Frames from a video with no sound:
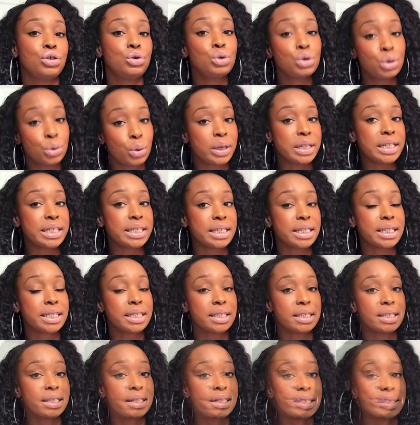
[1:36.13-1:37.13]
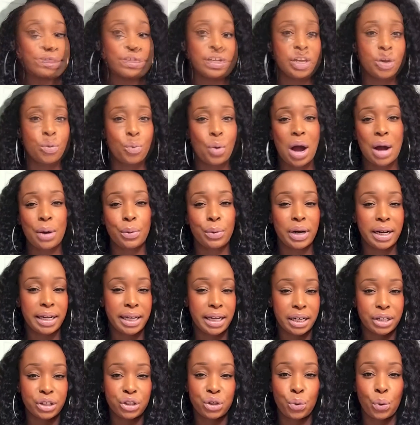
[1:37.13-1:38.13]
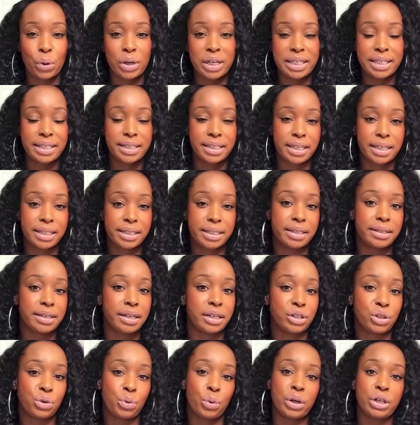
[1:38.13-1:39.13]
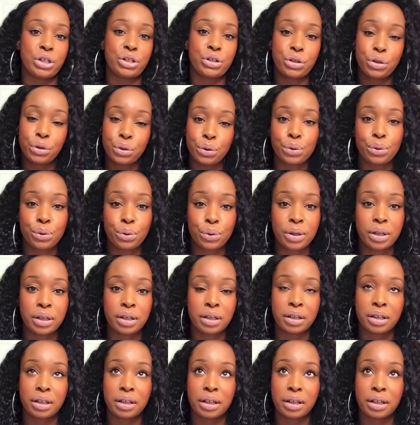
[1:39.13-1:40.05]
2 26s. You may think, why would I get a 26 and then a 22?